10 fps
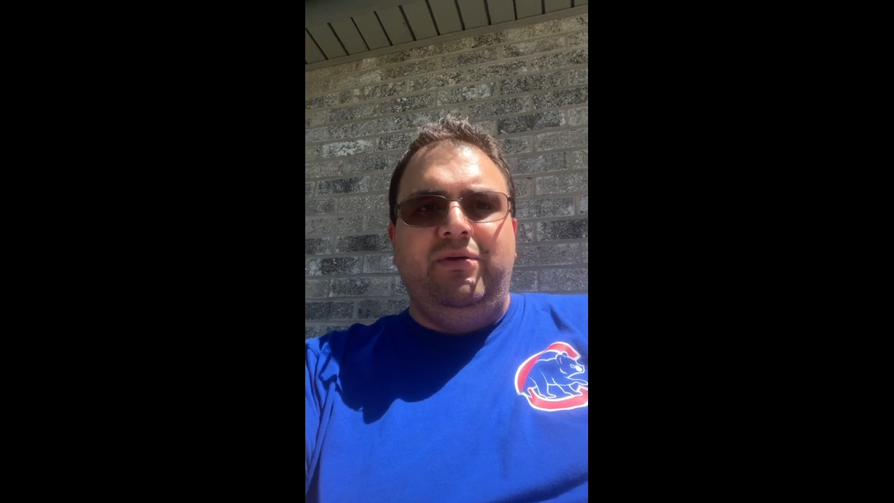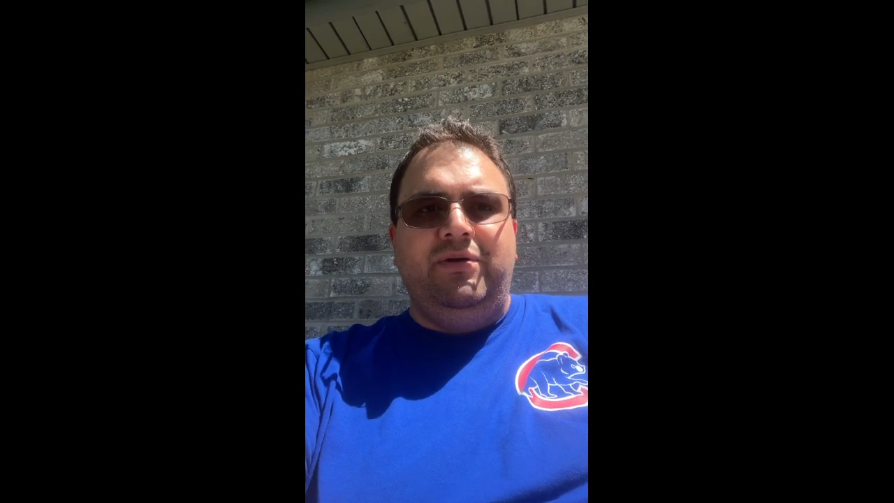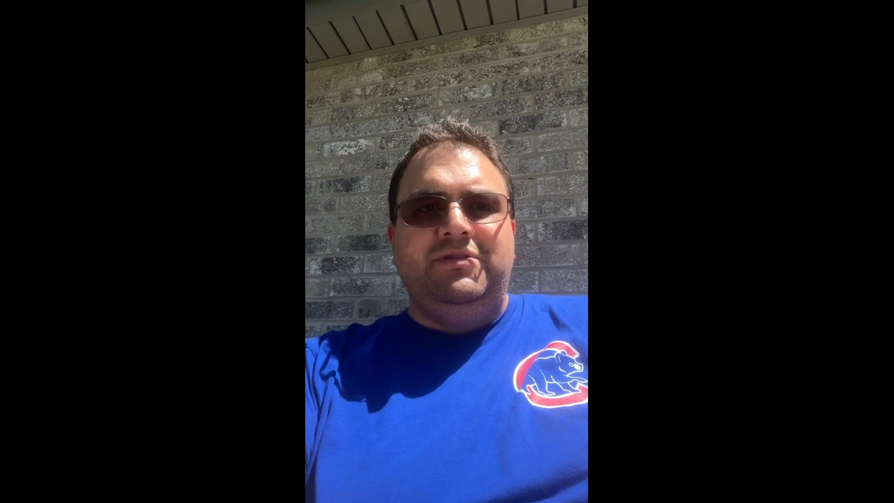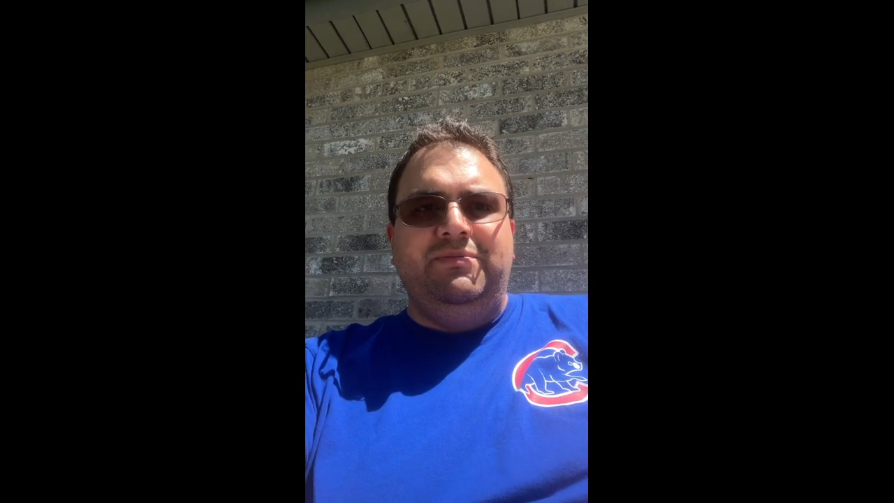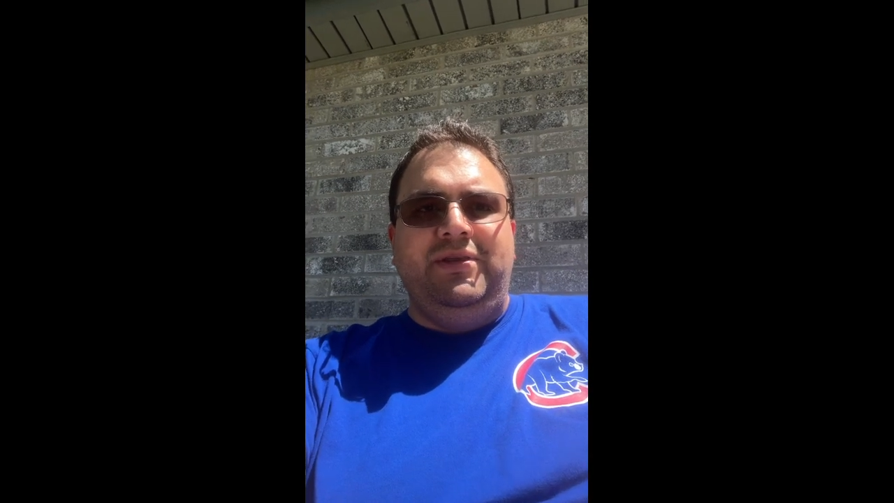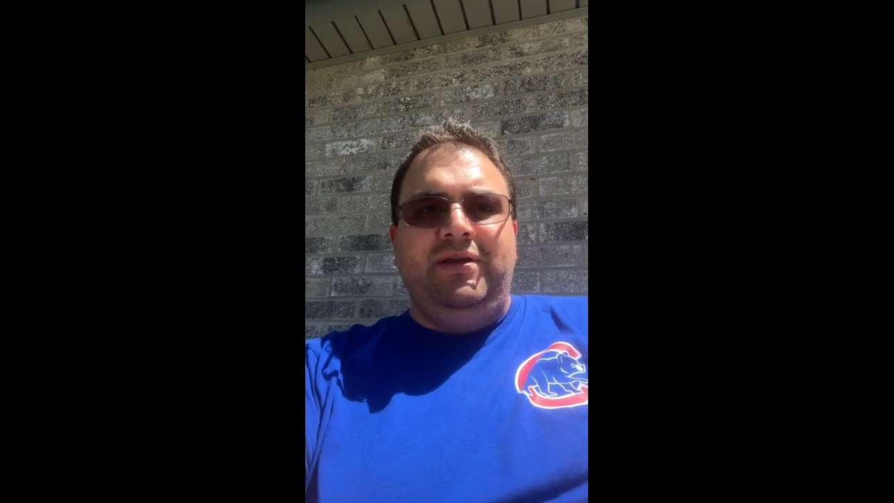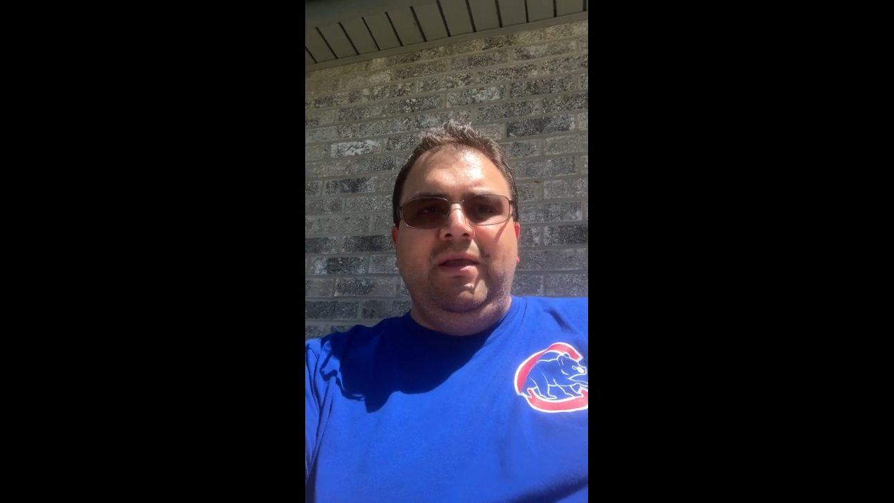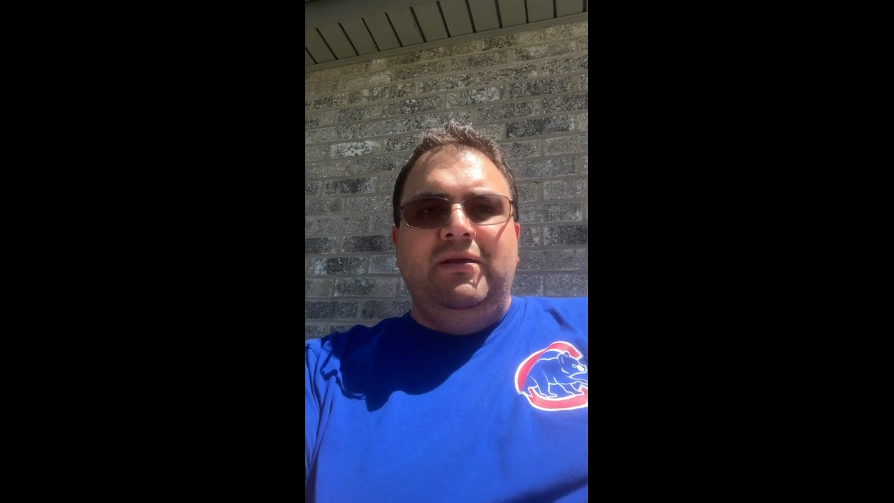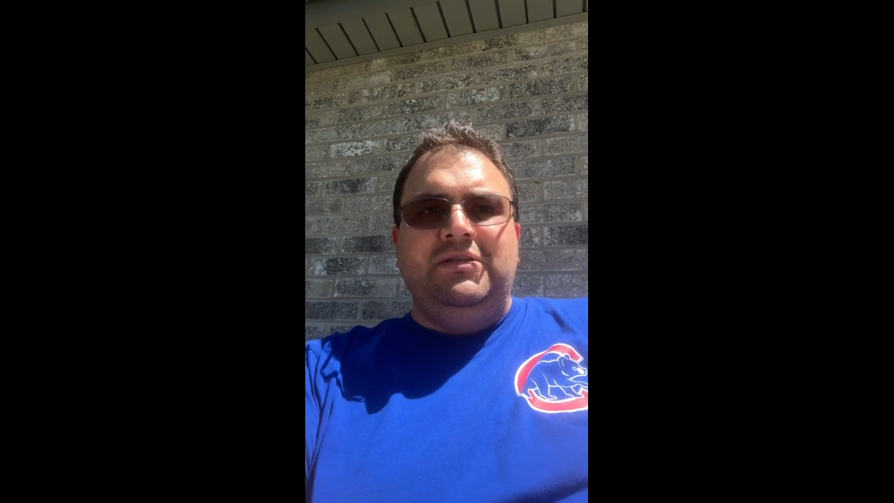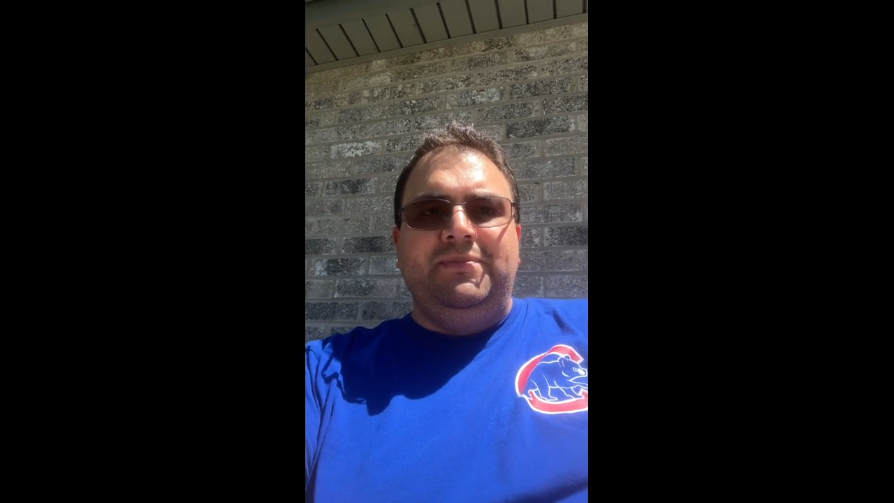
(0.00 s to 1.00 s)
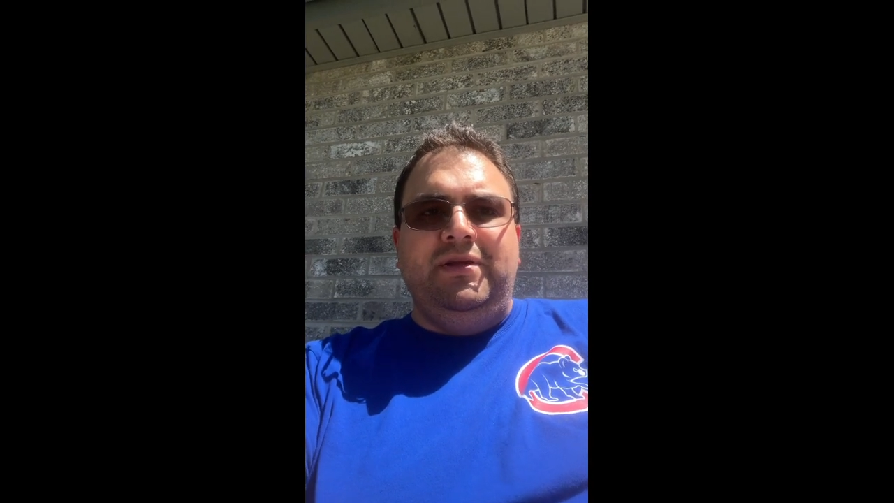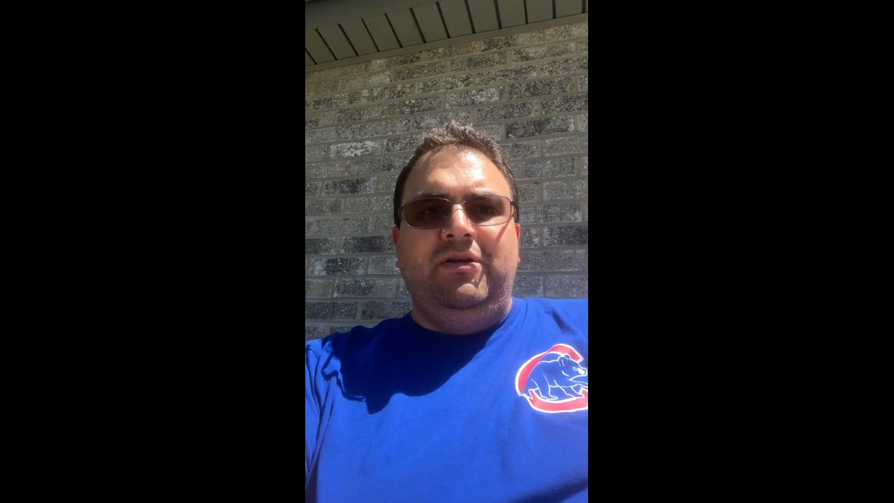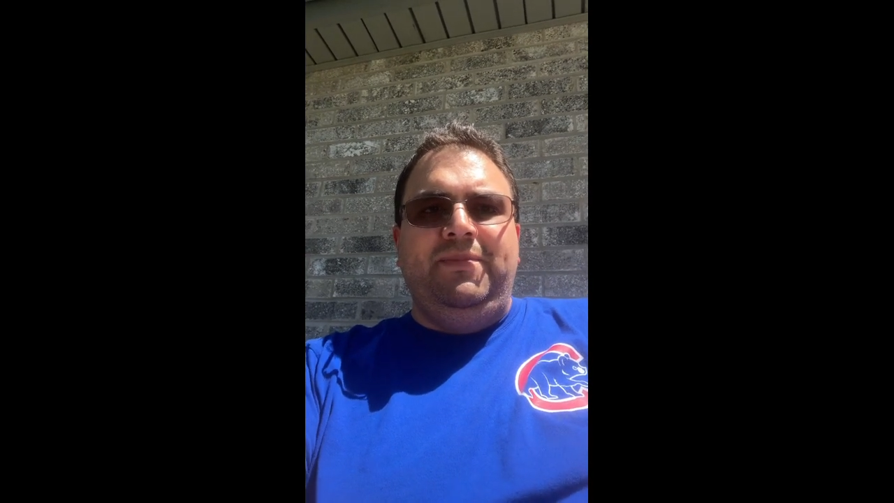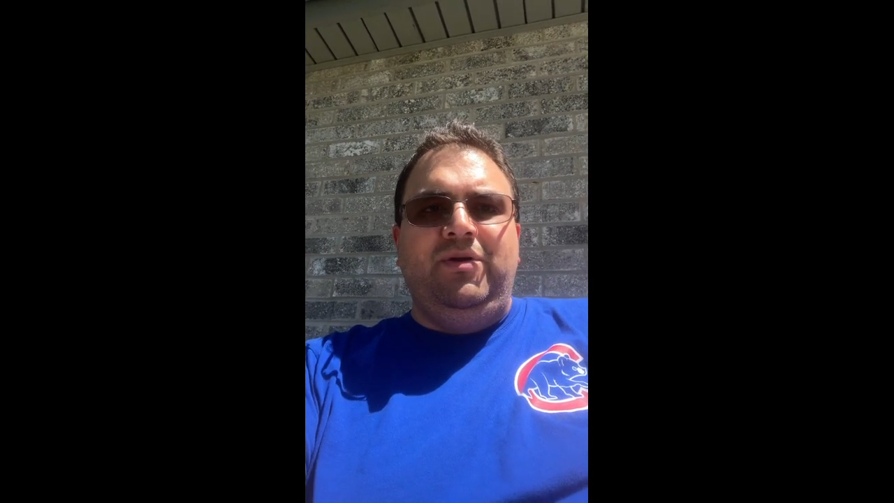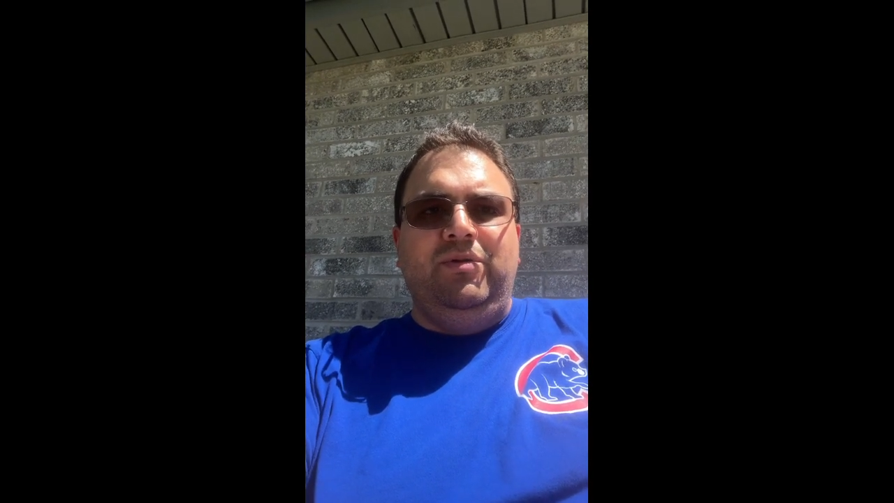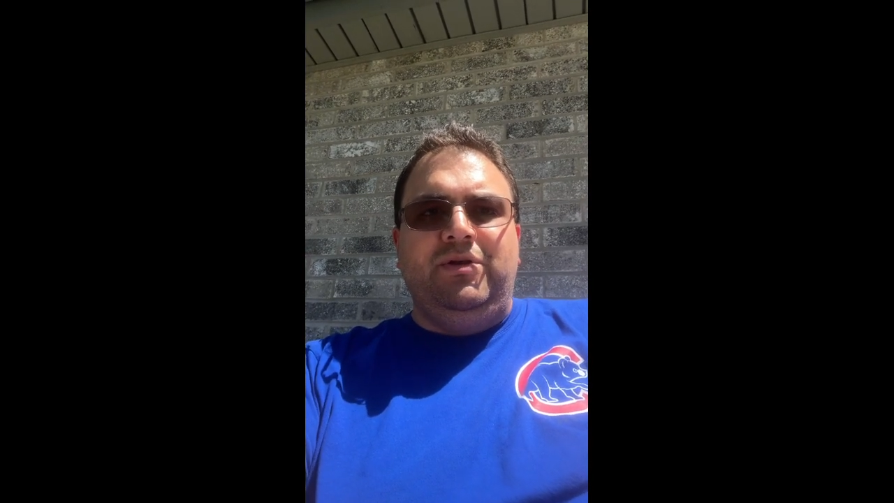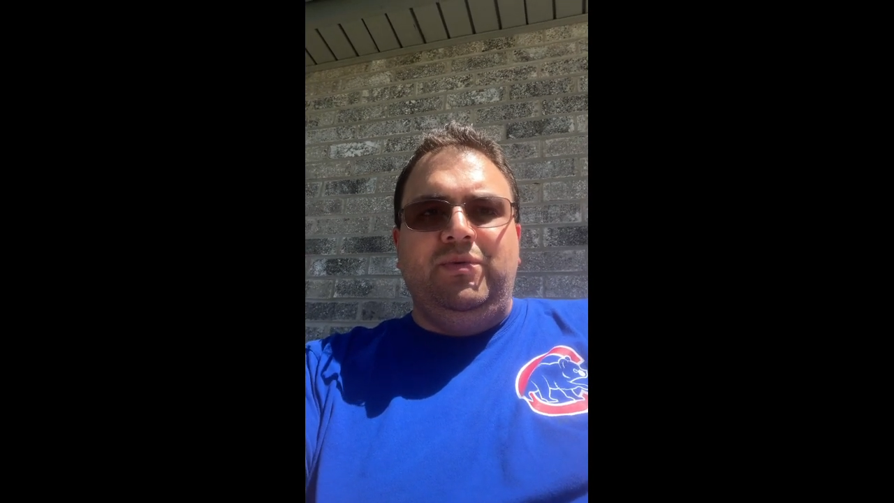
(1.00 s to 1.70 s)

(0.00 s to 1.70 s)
or something a little bit older.